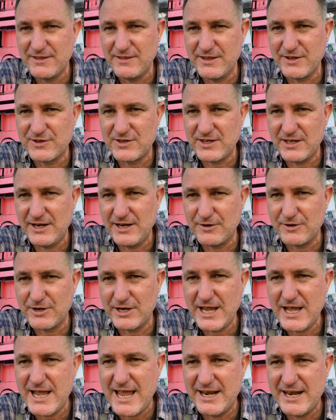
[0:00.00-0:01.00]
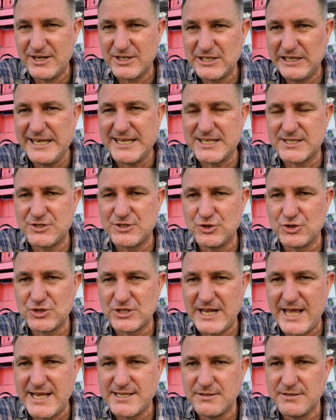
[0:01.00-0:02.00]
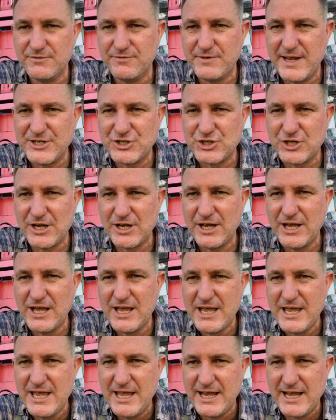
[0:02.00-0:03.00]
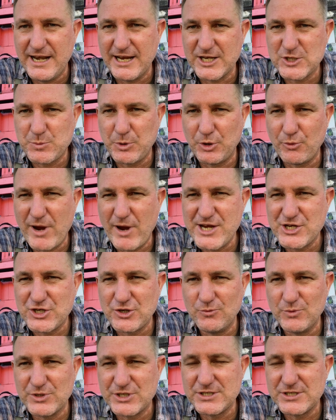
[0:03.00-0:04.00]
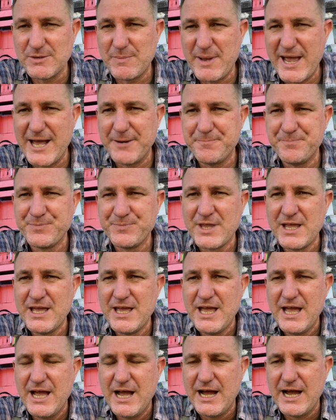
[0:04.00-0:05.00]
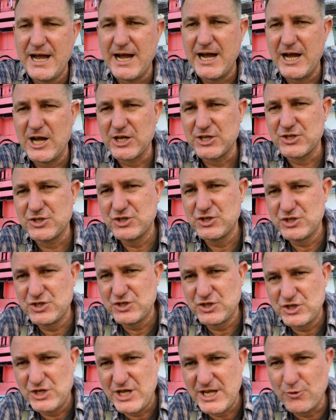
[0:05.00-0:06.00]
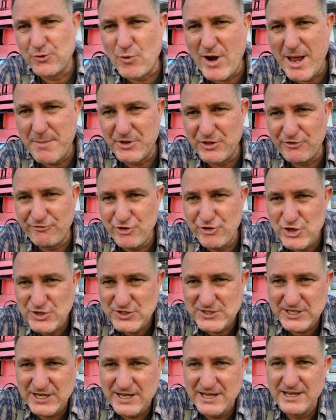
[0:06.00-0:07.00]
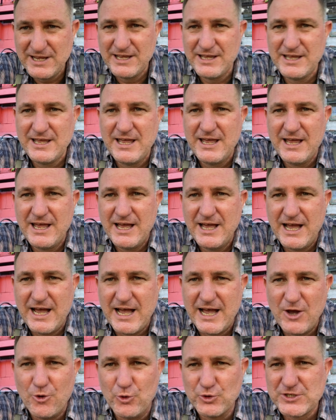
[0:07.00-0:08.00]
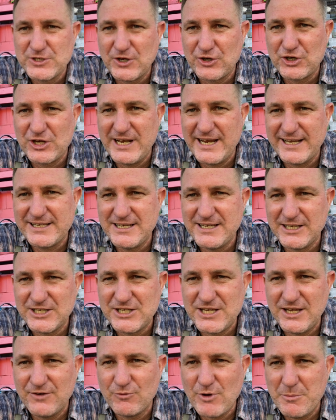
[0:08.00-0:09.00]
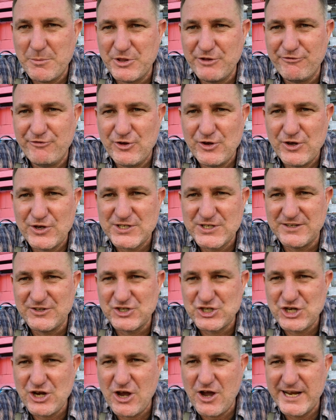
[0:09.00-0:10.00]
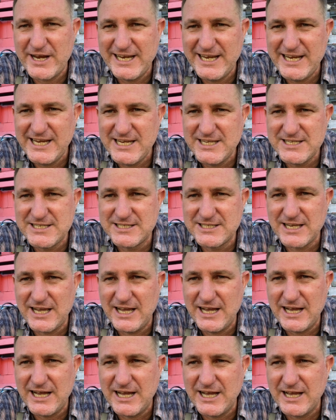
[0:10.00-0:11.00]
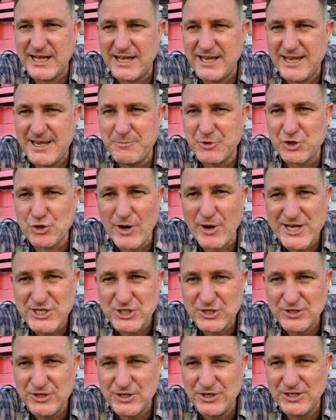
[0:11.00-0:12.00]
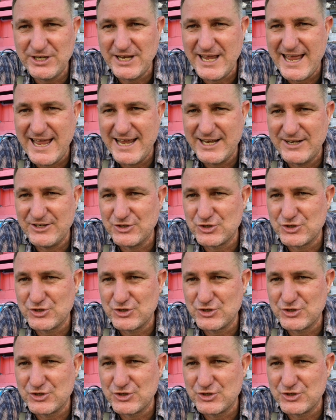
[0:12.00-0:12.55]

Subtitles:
this area, and it links to today's adventure and exploration, which is about King Rama I, also connecting King Rama I and the Chinese immigration and